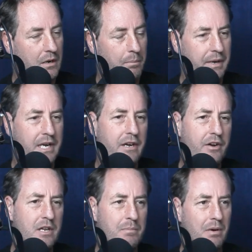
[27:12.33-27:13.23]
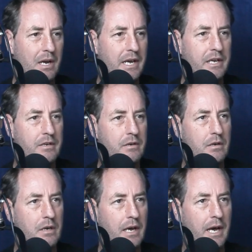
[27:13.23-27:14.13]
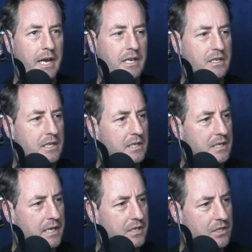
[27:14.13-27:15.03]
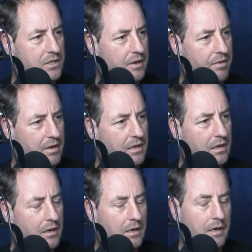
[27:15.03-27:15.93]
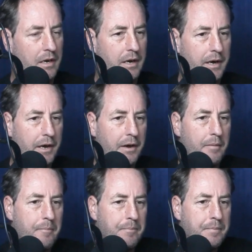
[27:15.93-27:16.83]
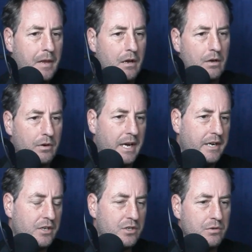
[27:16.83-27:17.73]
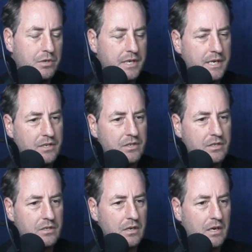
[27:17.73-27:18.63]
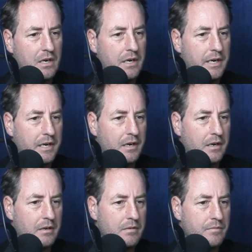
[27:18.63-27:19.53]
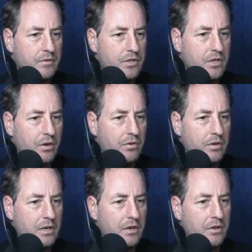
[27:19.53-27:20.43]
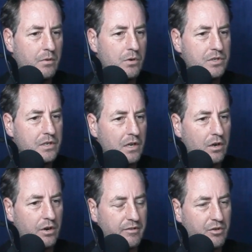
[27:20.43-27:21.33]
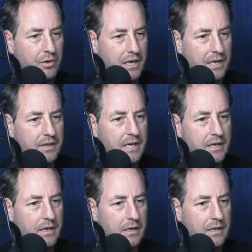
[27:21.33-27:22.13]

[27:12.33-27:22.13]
But he only played 80 tests, I think, or 82 tests. So, there wasn't a lot of cricket at that,